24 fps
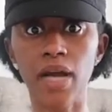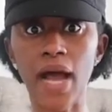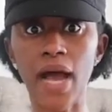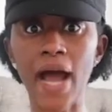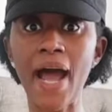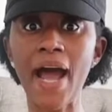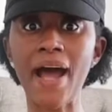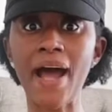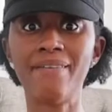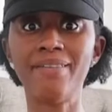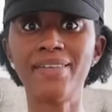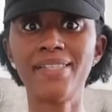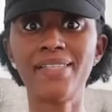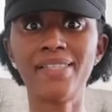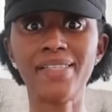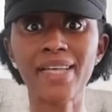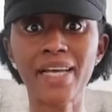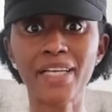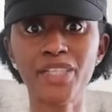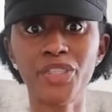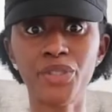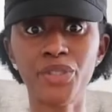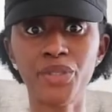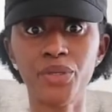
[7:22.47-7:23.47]
I have a
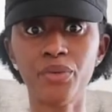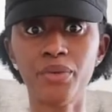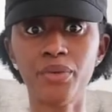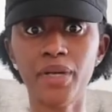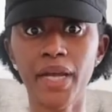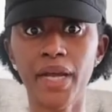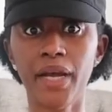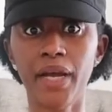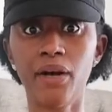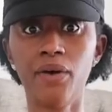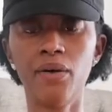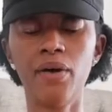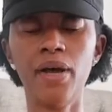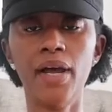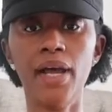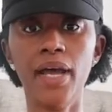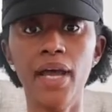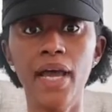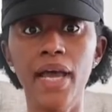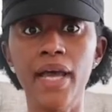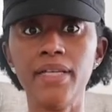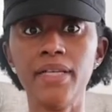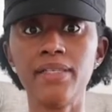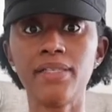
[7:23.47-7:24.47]
sectional now
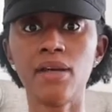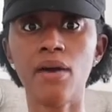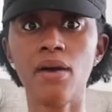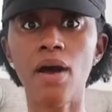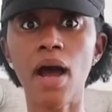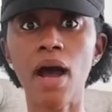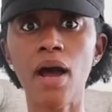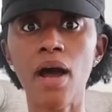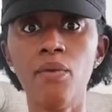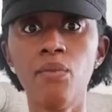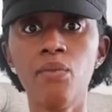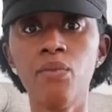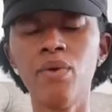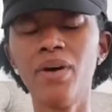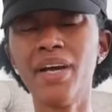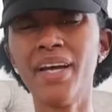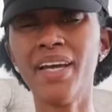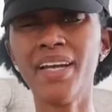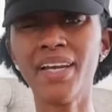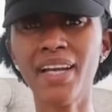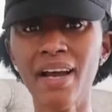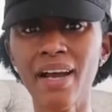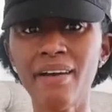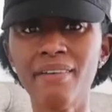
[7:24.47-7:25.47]
and so I well
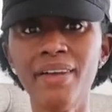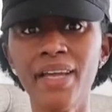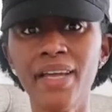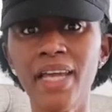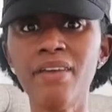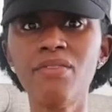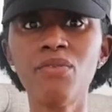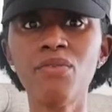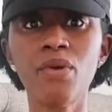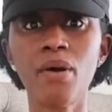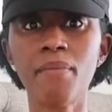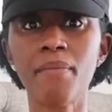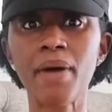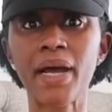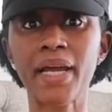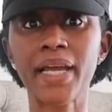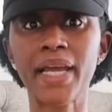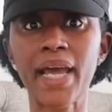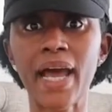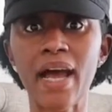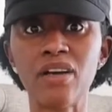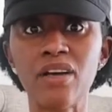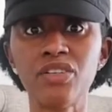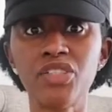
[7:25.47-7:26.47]
and I even with my
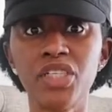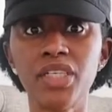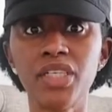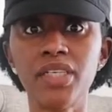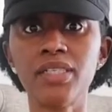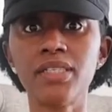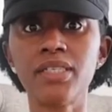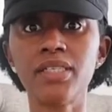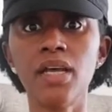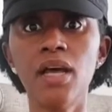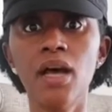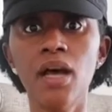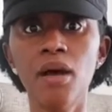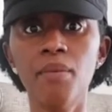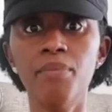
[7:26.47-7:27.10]
couches